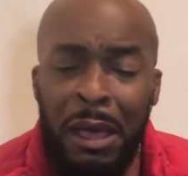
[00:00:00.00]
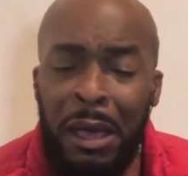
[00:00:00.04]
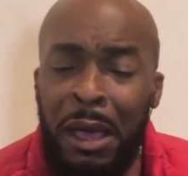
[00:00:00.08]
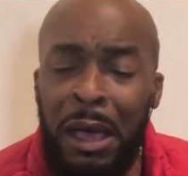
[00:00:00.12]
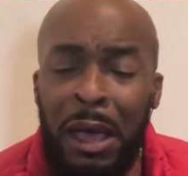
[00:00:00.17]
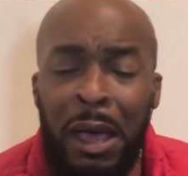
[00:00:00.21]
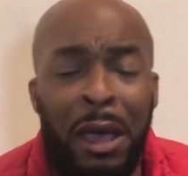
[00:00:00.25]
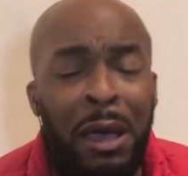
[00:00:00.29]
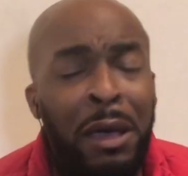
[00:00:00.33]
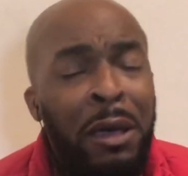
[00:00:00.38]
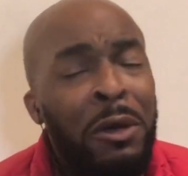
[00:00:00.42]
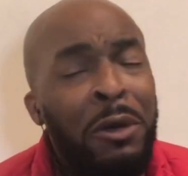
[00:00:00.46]

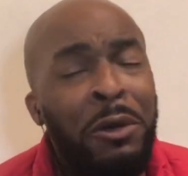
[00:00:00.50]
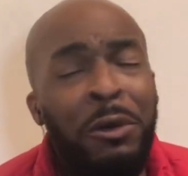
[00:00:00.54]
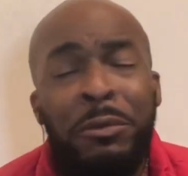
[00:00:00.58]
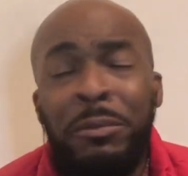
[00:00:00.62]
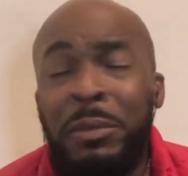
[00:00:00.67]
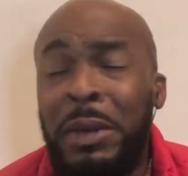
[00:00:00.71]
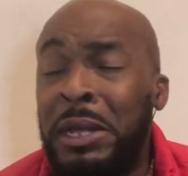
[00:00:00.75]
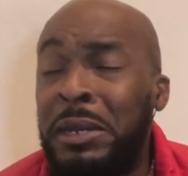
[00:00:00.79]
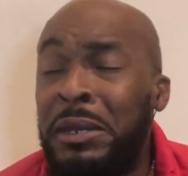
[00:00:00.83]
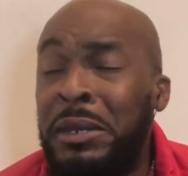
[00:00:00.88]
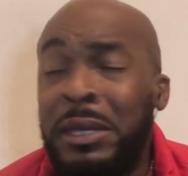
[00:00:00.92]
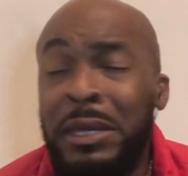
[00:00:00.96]
I hope
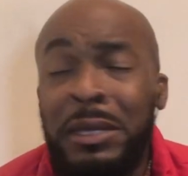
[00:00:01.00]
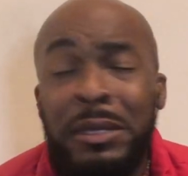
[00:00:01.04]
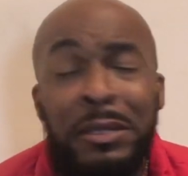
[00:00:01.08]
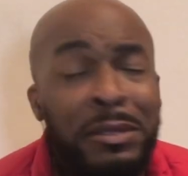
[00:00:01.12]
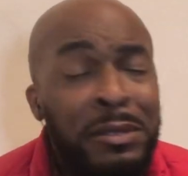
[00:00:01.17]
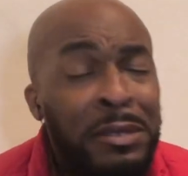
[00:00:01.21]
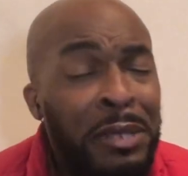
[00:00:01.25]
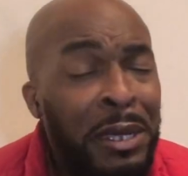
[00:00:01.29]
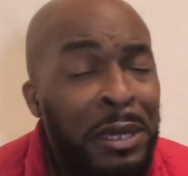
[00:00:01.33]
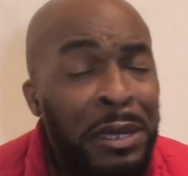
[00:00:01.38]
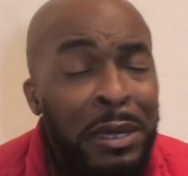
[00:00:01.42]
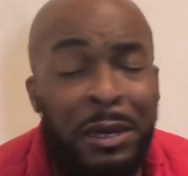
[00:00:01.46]
my dick
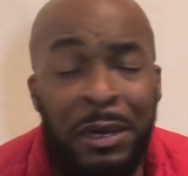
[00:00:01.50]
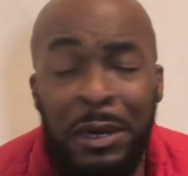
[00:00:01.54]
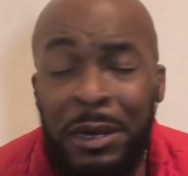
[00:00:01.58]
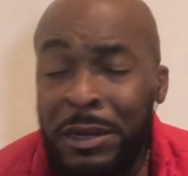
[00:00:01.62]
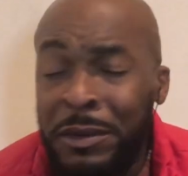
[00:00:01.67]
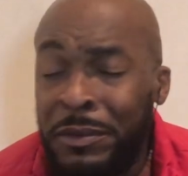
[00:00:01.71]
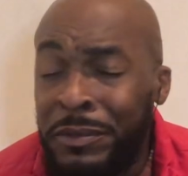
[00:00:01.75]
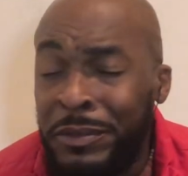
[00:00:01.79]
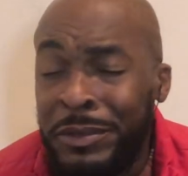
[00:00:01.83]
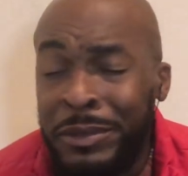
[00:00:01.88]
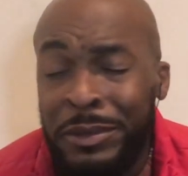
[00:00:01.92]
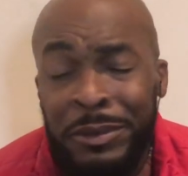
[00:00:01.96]
stay hard
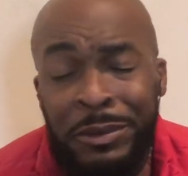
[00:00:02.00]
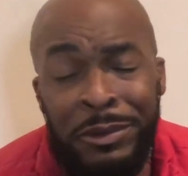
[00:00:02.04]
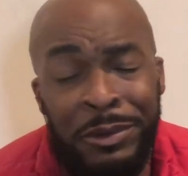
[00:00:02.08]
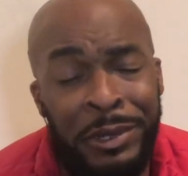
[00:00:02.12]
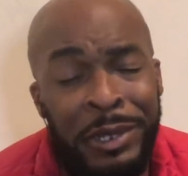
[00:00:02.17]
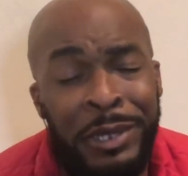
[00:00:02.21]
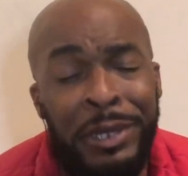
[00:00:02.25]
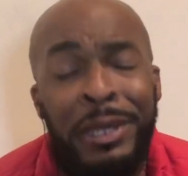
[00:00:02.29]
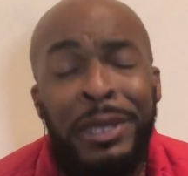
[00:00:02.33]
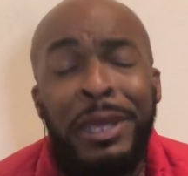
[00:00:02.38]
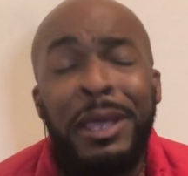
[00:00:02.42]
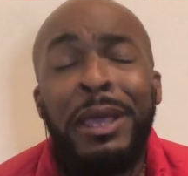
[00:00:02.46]
for
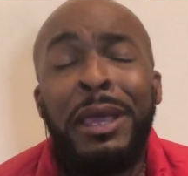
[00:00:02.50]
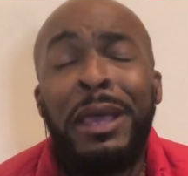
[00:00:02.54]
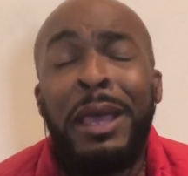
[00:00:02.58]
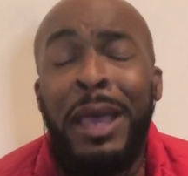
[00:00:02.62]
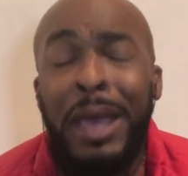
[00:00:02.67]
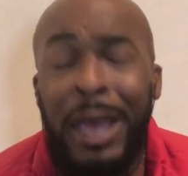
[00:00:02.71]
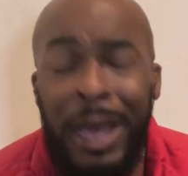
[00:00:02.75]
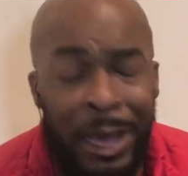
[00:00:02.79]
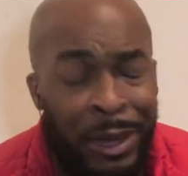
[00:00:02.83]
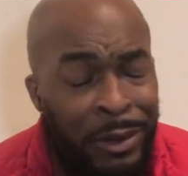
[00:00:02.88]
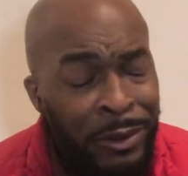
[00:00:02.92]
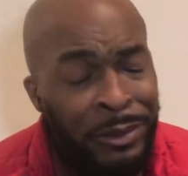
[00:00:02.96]
3
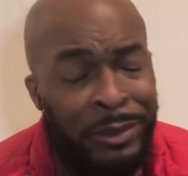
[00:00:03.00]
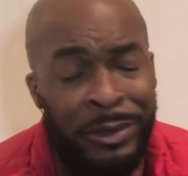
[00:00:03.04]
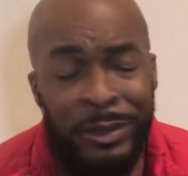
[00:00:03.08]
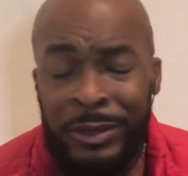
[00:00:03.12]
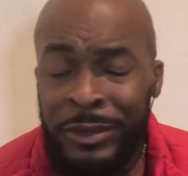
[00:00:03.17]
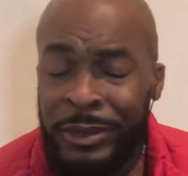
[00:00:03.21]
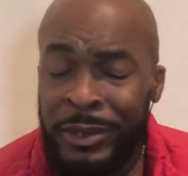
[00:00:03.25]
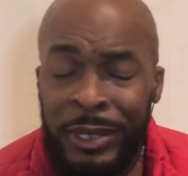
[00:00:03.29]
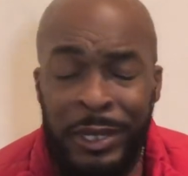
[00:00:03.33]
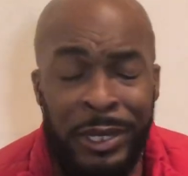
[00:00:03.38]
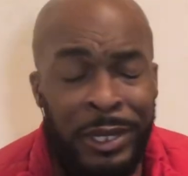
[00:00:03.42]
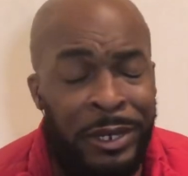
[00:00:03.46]
hours,
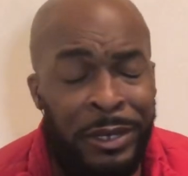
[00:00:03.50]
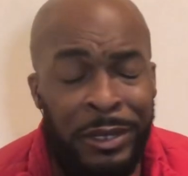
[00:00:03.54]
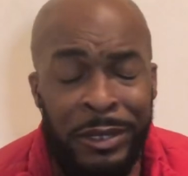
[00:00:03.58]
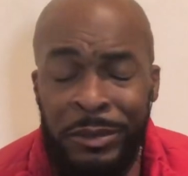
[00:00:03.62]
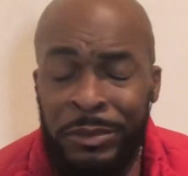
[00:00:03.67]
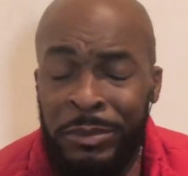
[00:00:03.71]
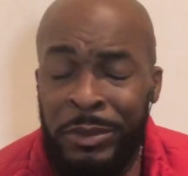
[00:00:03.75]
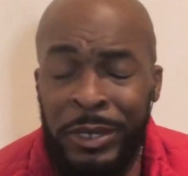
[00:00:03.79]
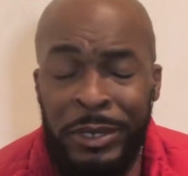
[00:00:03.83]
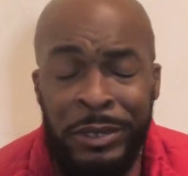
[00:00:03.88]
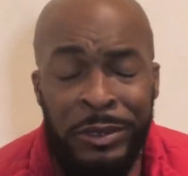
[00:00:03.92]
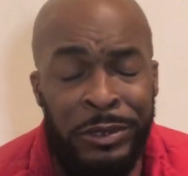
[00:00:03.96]
nigga. This
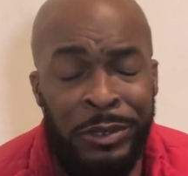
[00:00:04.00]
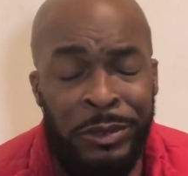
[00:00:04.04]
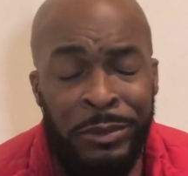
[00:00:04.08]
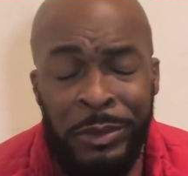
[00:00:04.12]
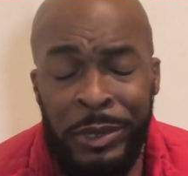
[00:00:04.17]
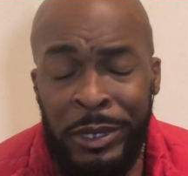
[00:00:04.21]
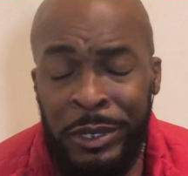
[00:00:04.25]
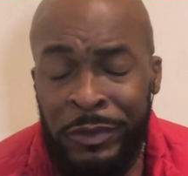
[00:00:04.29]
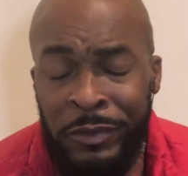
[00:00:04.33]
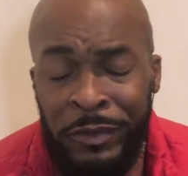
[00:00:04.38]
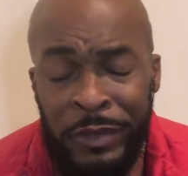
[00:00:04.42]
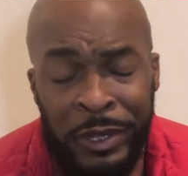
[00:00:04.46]
bitch so
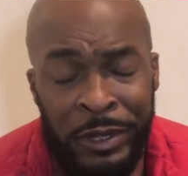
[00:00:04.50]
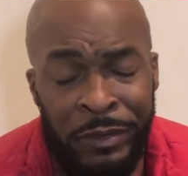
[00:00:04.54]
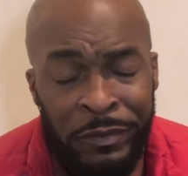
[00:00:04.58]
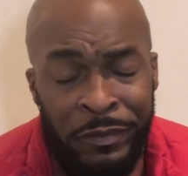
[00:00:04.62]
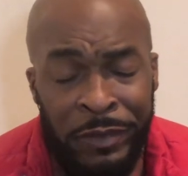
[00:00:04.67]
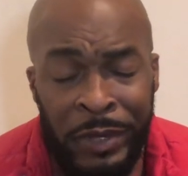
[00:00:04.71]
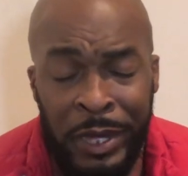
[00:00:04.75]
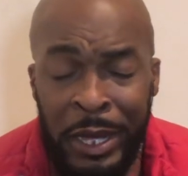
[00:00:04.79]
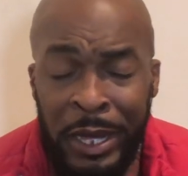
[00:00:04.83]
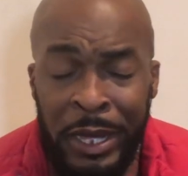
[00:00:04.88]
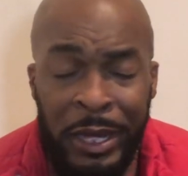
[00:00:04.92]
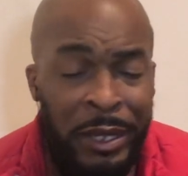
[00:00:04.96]
motherfucking
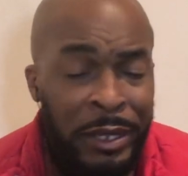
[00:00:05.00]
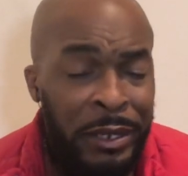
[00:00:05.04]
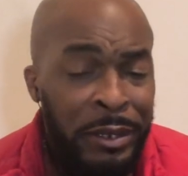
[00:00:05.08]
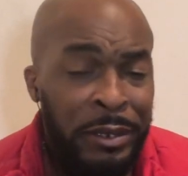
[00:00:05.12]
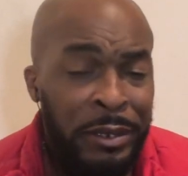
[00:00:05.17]
fine.